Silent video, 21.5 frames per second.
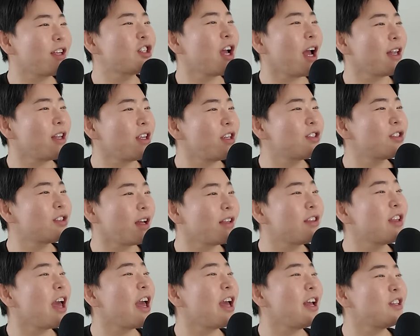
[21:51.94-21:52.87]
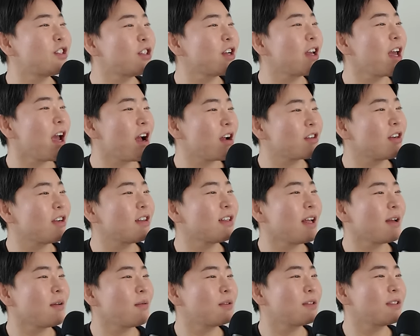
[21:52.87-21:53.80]
a Chinese uh, Asian character
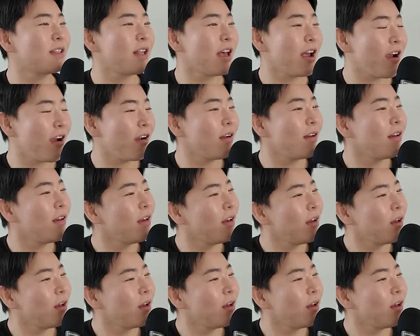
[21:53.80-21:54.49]
that was there